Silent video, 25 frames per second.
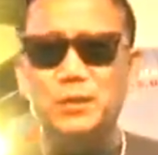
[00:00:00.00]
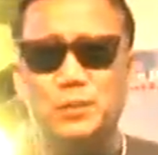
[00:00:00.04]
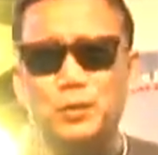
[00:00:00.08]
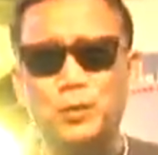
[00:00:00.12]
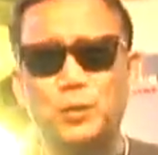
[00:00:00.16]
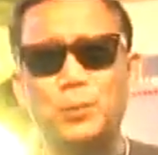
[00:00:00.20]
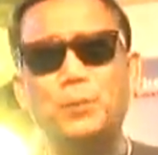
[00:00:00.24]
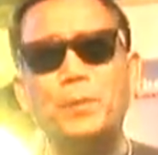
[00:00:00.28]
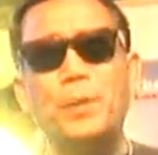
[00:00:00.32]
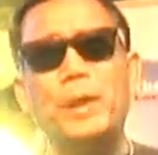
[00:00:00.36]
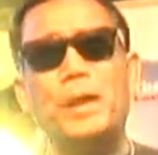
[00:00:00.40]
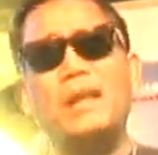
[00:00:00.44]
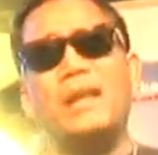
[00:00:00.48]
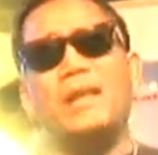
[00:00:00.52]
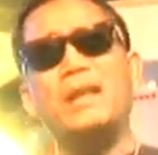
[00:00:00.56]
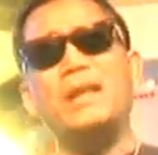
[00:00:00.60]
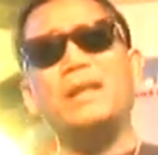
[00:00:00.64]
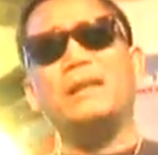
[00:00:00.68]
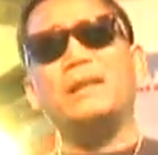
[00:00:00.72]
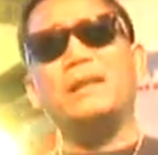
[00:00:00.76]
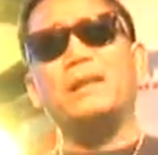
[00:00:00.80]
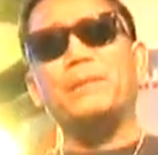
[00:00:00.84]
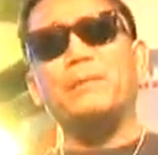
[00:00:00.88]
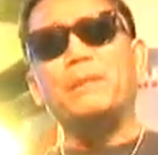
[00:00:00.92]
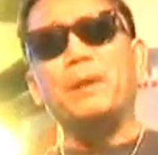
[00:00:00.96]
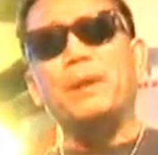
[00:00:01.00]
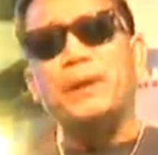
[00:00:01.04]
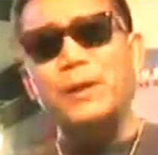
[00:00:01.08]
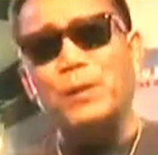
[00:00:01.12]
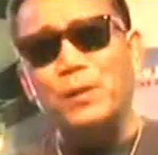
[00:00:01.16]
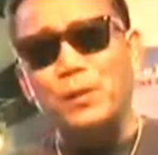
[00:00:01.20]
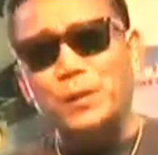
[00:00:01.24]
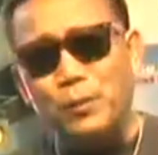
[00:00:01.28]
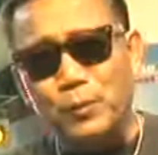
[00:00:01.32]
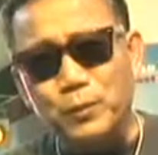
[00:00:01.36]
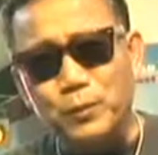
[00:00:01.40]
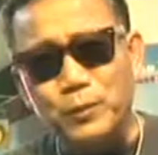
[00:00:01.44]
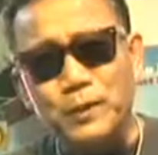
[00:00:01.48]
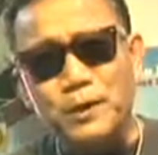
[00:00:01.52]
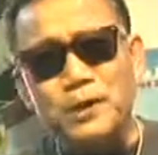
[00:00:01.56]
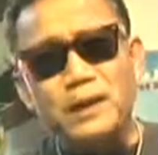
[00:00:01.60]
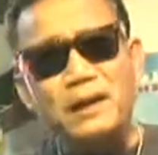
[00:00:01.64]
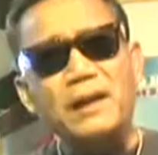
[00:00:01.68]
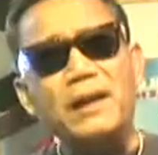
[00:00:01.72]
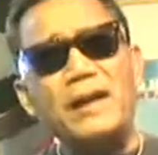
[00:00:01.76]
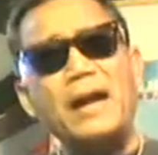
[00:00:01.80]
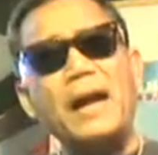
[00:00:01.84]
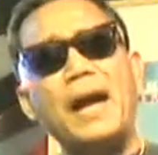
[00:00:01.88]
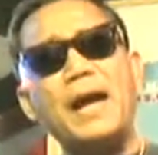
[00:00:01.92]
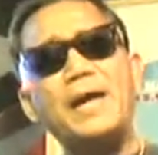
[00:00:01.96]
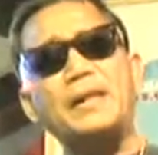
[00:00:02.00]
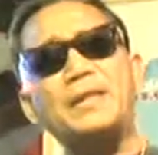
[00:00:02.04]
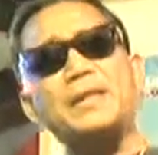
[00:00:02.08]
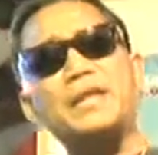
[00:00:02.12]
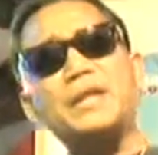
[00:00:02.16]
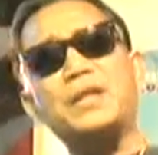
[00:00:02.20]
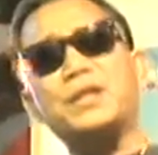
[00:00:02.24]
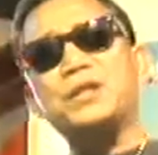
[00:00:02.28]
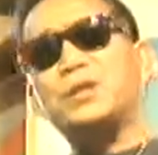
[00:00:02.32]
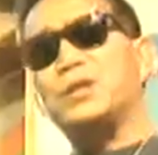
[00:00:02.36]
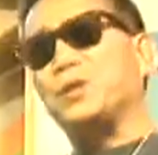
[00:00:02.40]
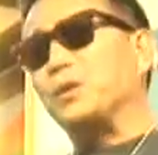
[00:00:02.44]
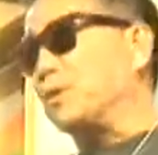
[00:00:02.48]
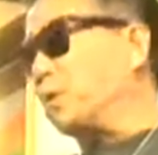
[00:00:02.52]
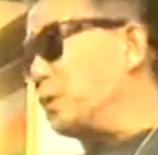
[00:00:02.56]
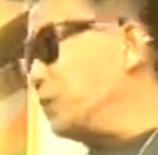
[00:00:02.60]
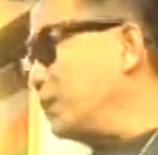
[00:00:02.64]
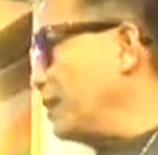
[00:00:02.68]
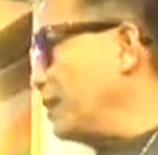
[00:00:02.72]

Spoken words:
to pay the bill. I need to